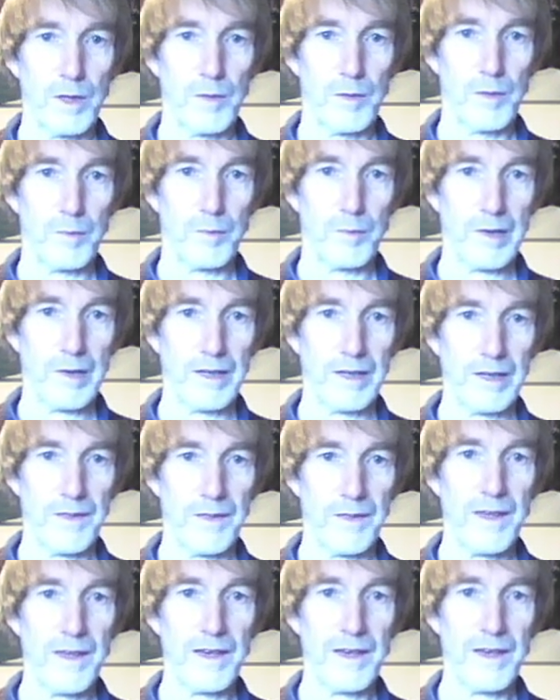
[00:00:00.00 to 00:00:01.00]
brackets
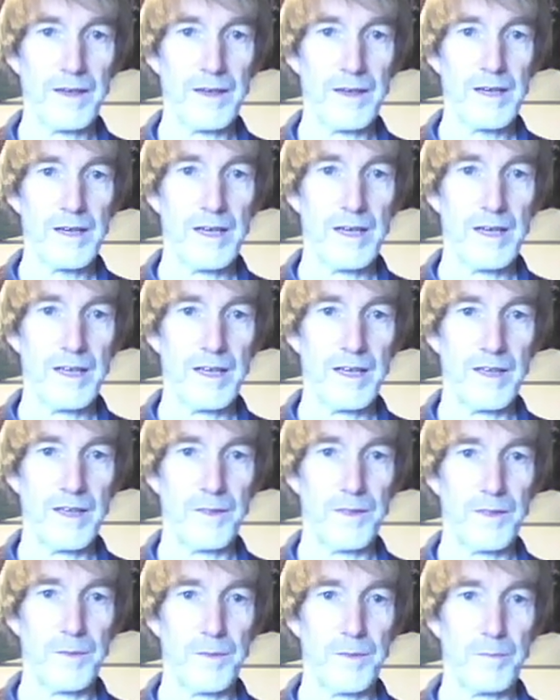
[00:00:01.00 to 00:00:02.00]
here
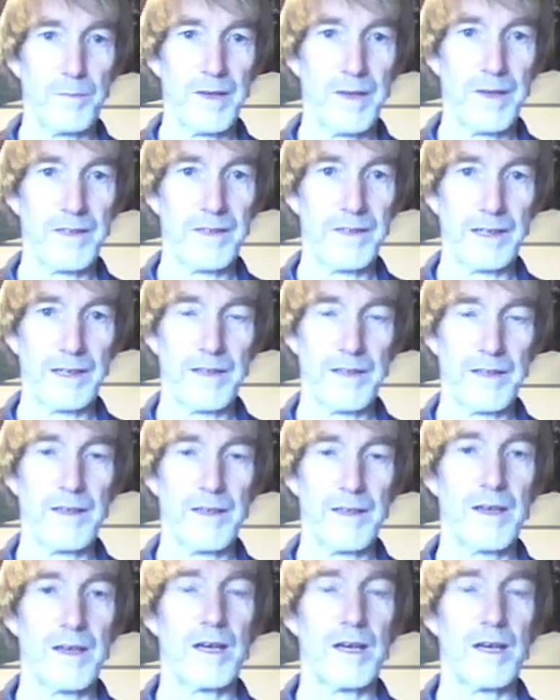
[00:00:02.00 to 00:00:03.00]
is basically
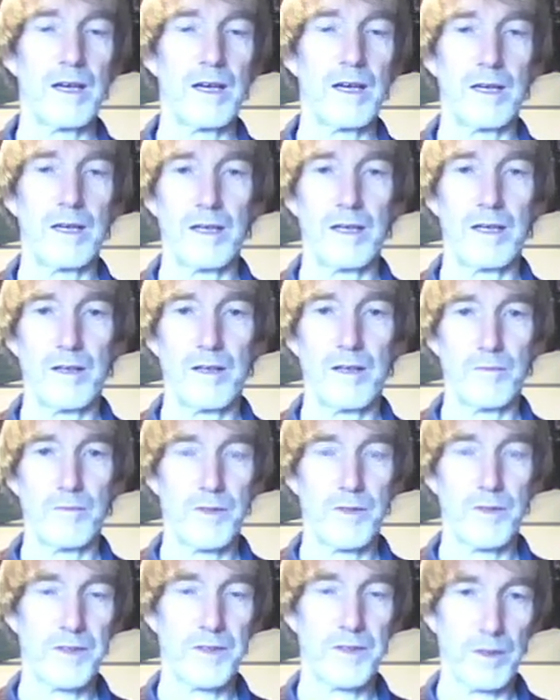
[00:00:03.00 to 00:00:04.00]
the
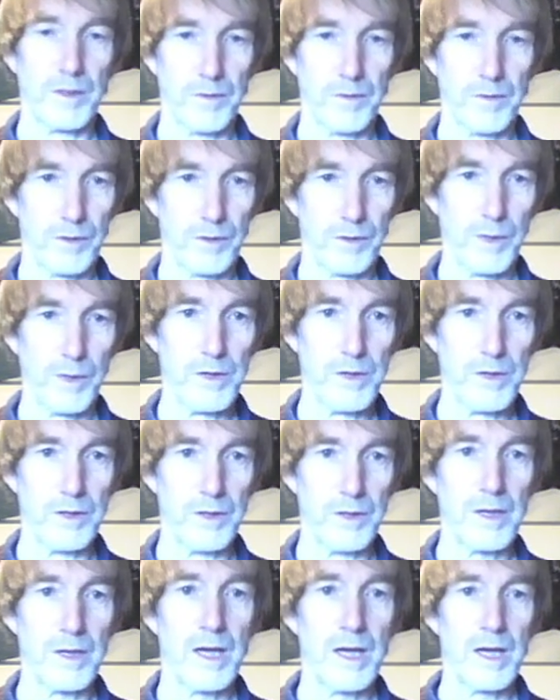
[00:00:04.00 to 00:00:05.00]
Stokes equation,
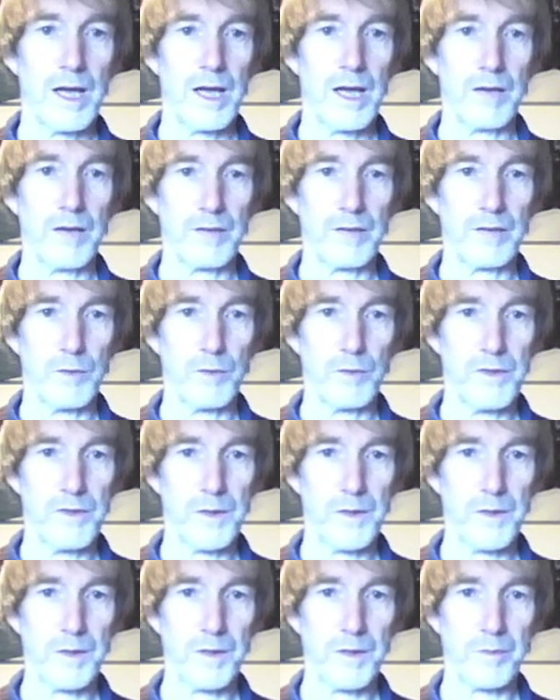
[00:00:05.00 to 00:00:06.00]
only with the
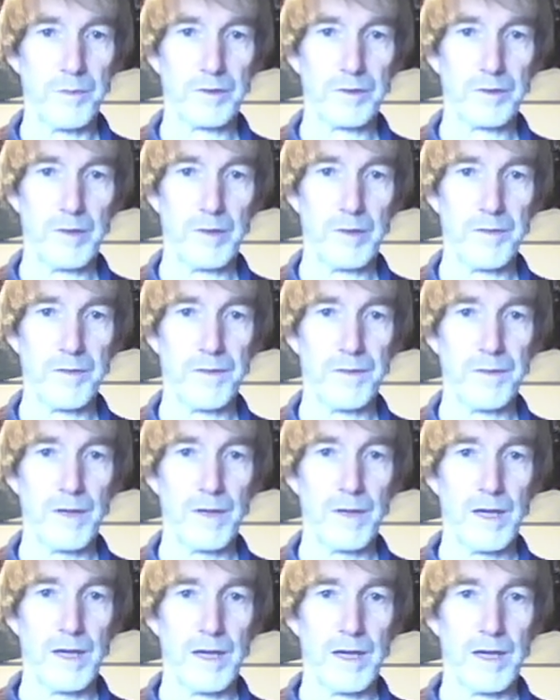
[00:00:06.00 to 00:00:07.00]
subscripts
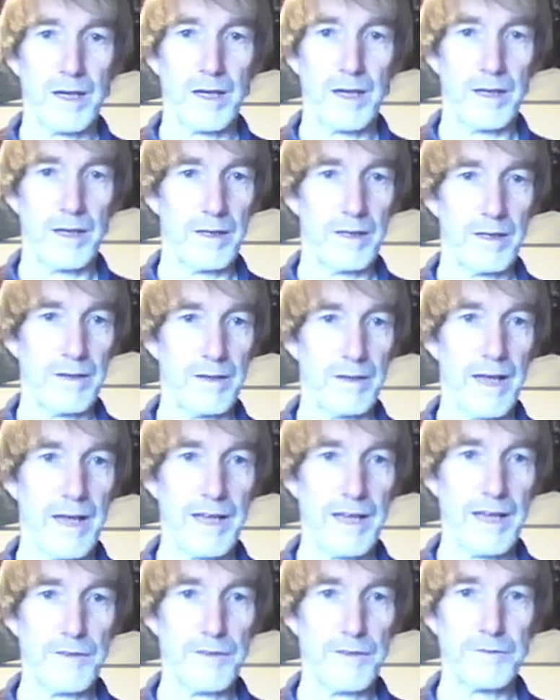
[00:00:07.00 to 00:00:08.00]

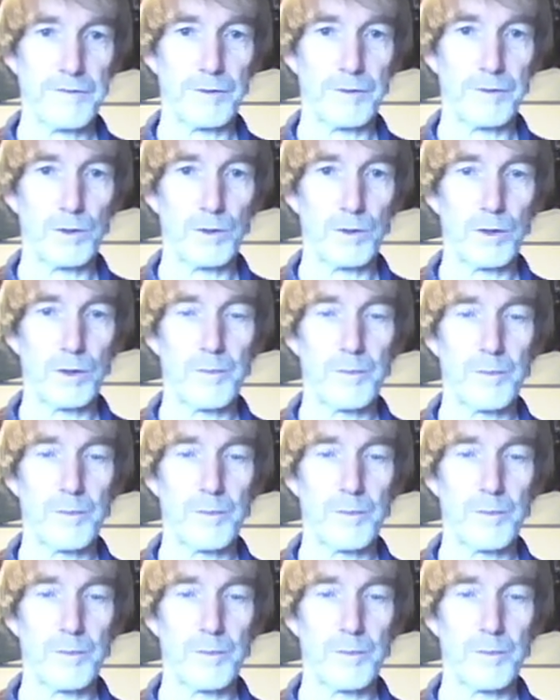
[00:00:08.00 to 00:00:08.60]
A for